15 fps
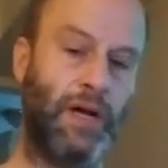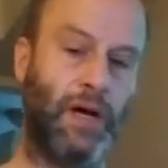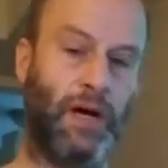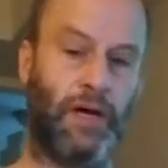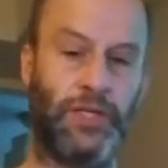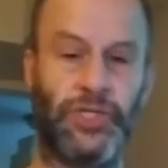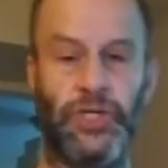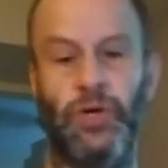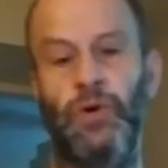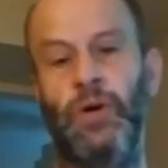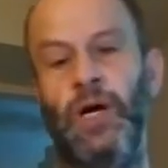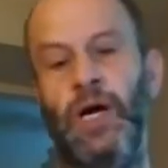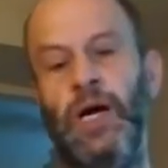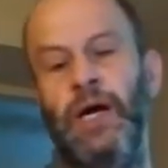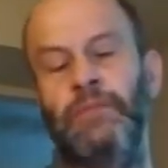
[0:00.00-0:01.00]
Also,
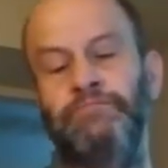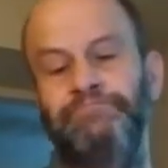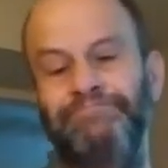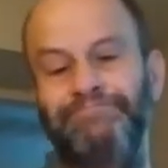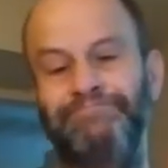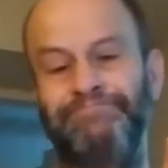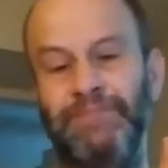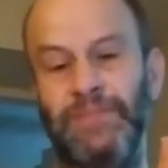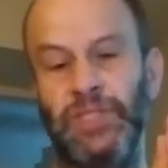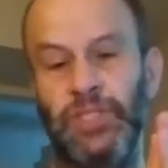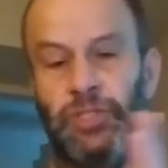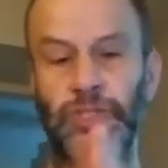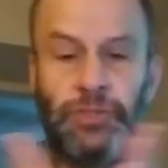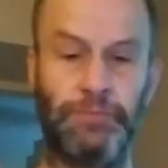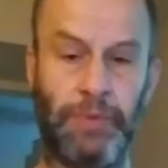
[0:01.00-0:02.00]
um,
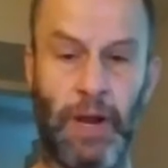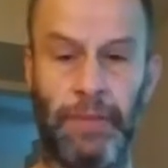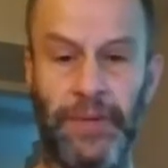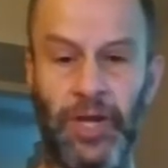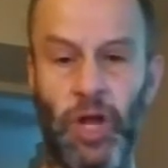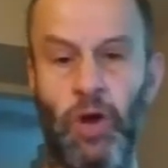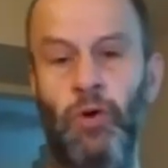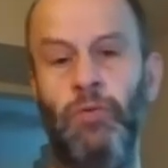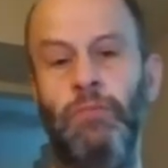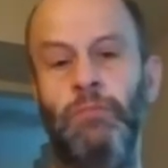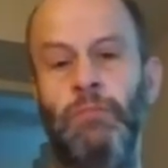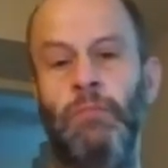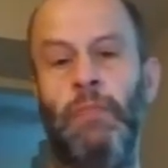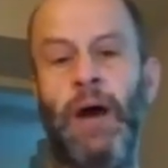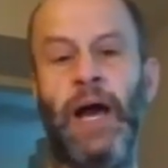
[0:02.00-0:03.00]
you should probably know
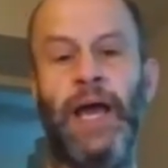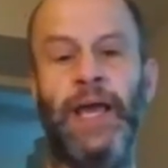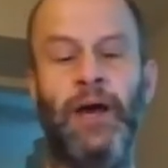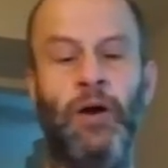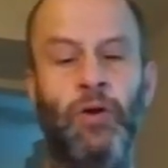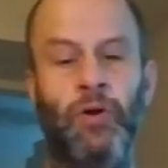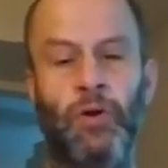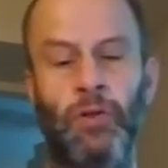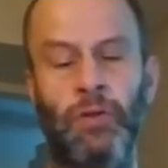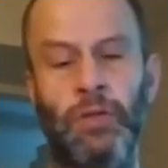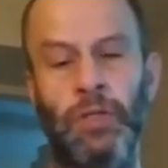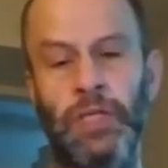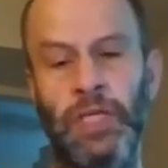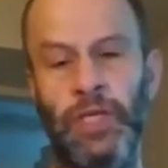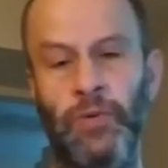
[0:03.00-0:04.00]
my uncle.
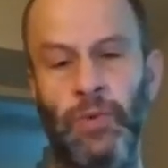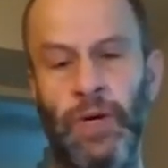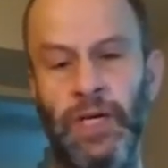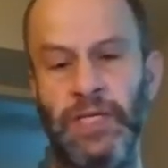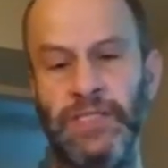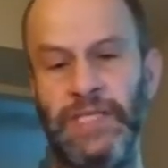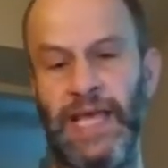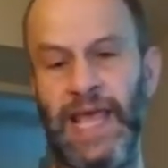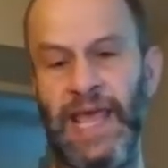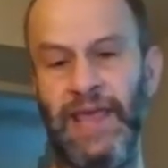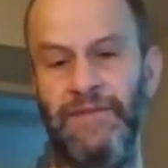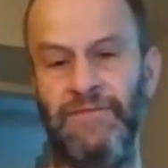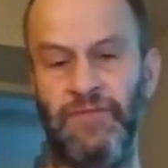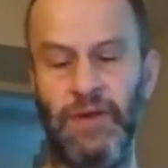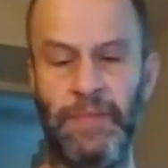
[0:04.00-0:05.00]
He was a
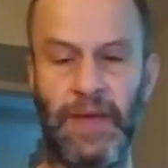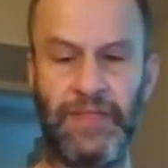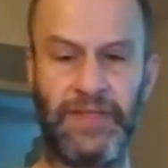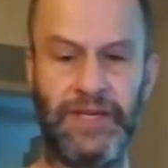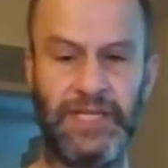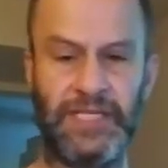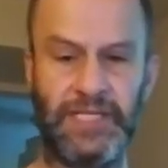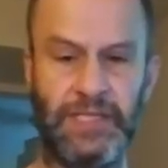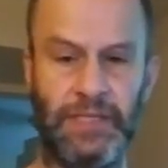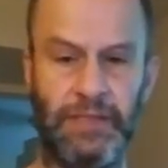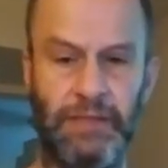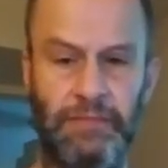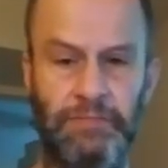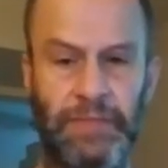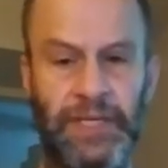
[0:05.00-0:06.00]
Free Methodist
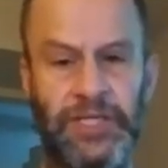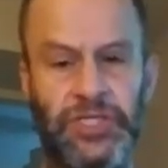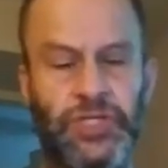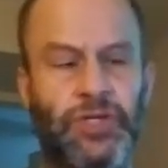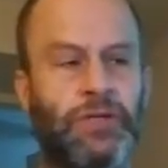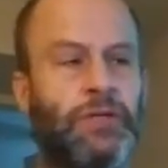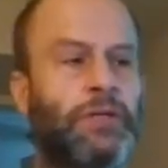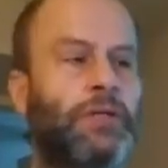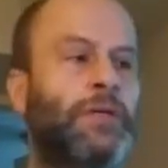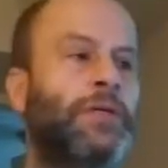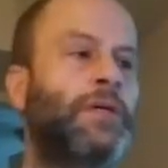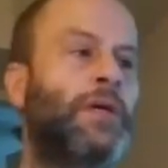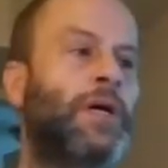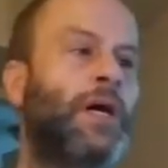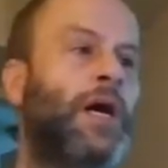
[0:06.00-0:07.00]
minister.
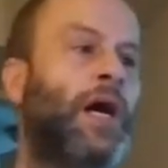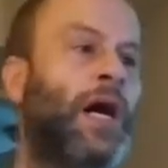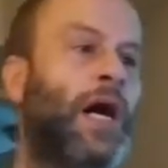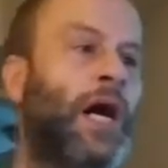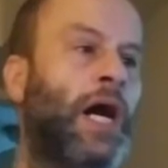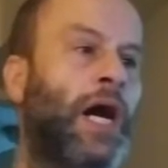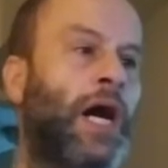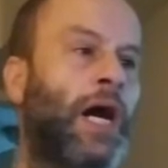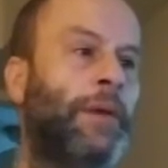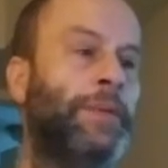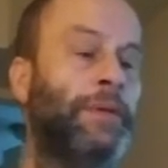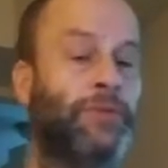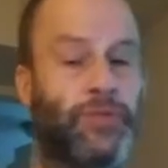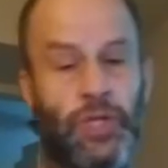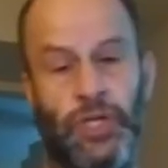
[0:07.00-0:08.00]
Uh,
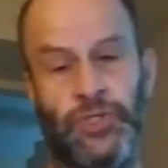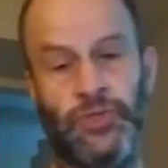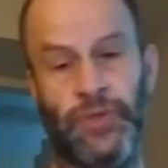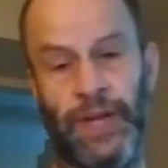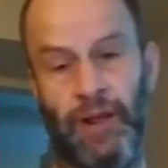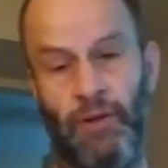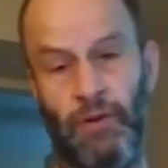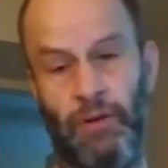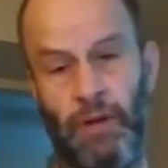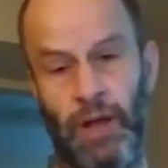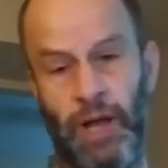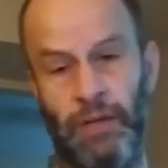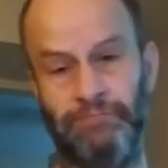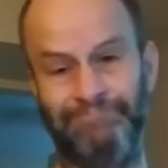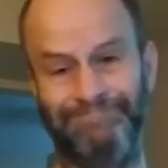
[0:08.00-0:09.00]
he was also an
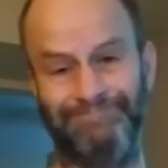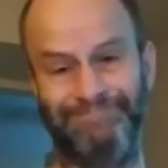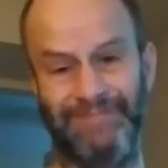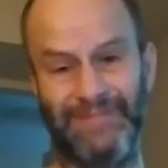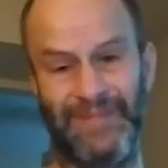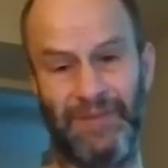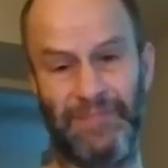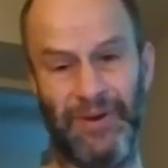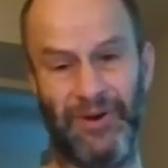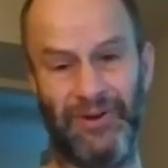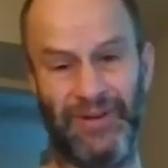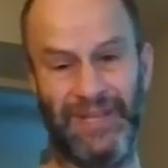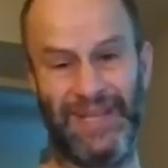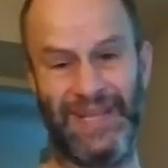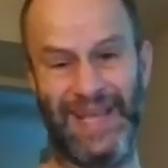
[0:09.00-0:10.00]
um,
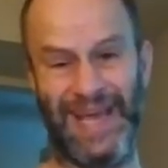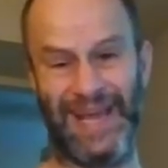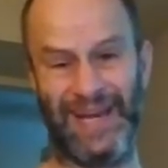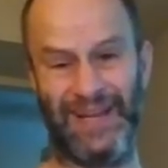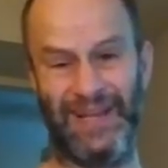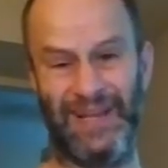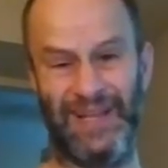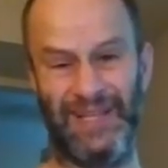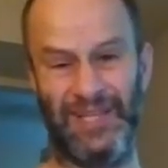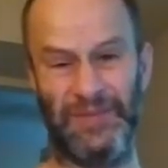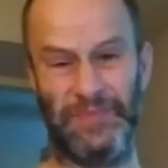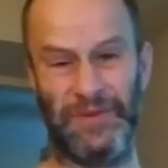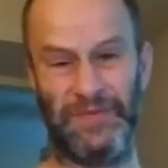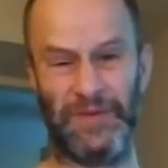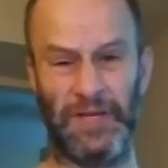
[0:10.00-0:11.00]
apparently he had a, a little
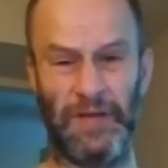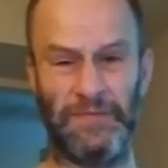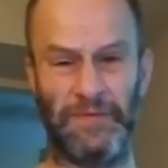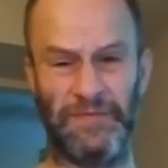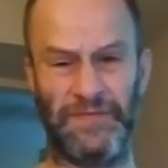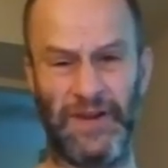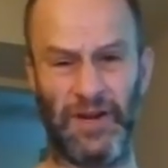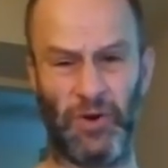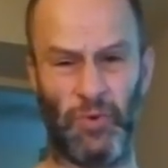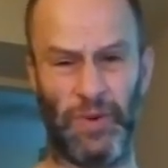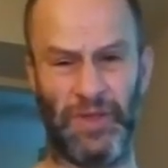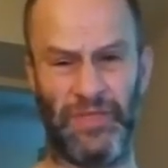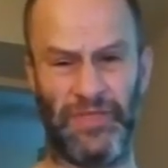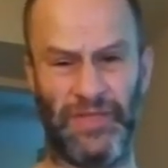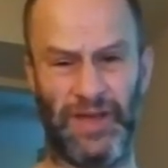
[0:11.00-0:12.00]
bit of a love affair
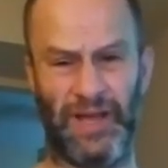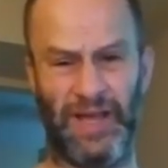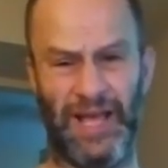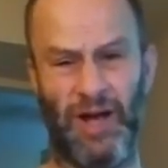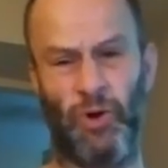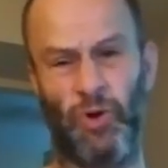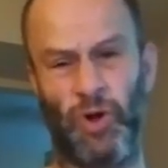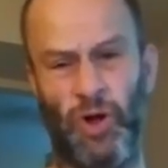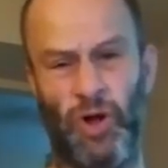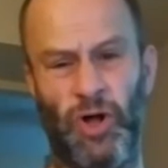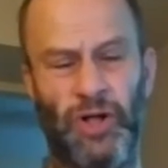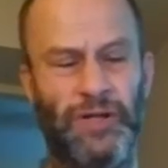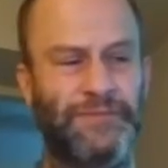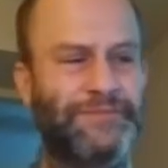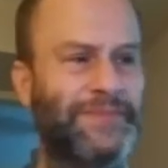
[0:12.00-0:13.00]
with uh,
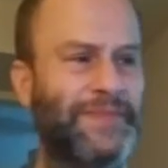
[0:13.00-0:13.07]
alcohol.